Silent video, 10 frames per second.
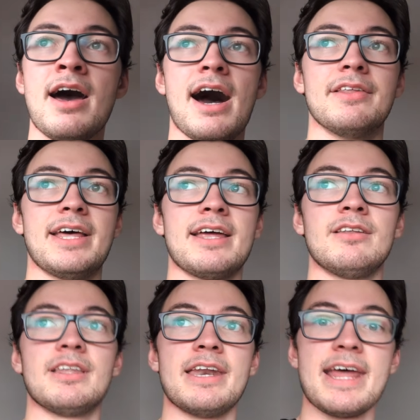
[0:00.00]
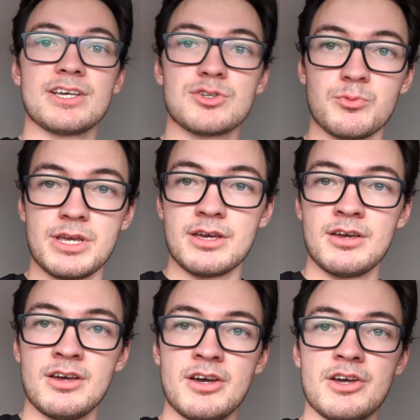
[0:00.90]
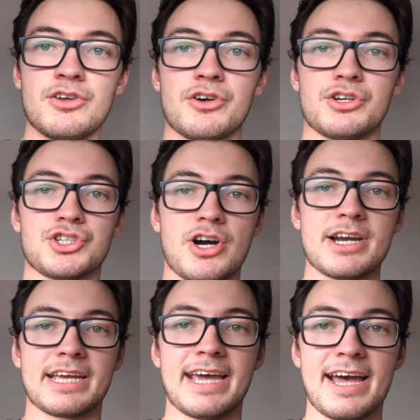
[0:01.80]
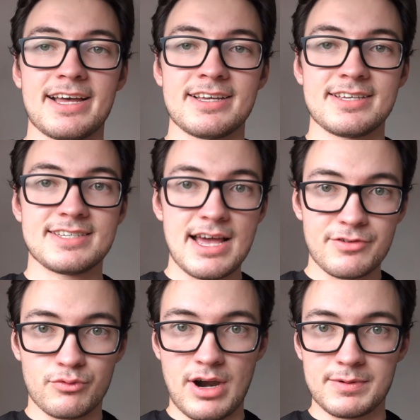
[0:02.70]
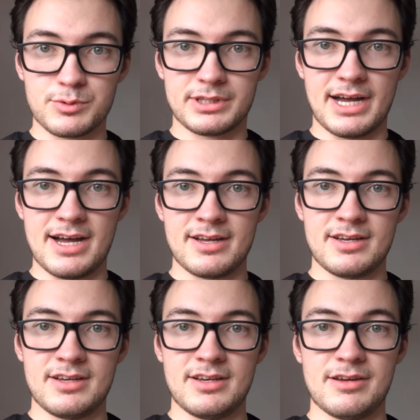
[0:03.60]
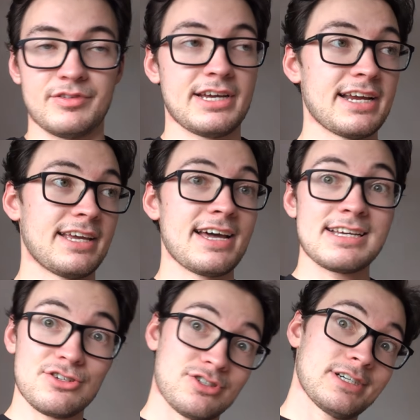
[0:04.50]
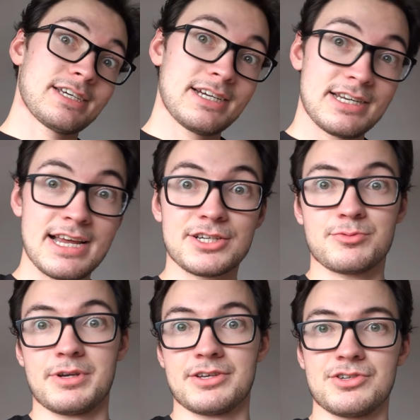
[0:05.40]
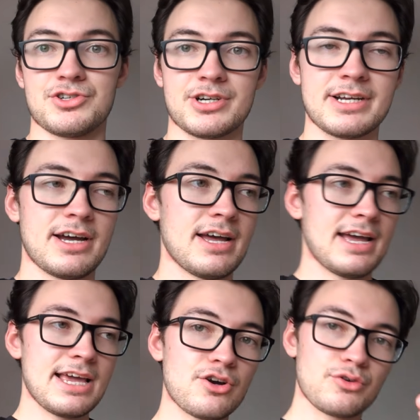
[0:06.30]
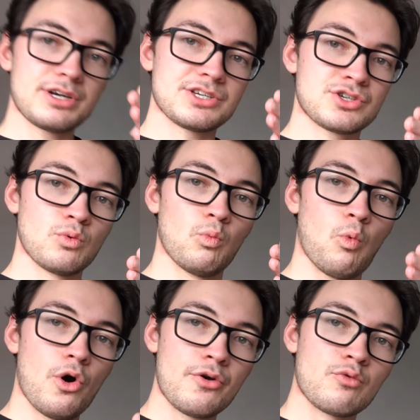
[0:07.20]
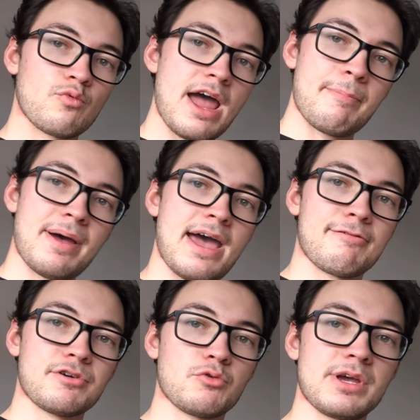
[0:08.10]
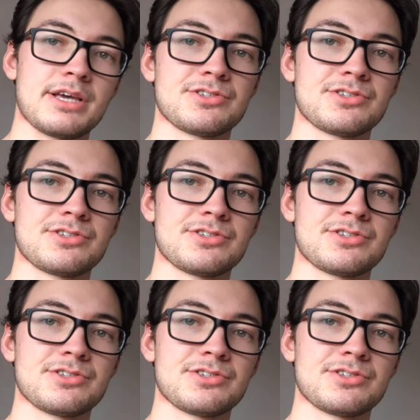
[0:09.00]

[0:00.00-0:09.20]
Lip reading: And then the next week, you're going to try to get 7 reps with that. If you can't get it, you try it again next week. So you're trying to increase 1 rep every week.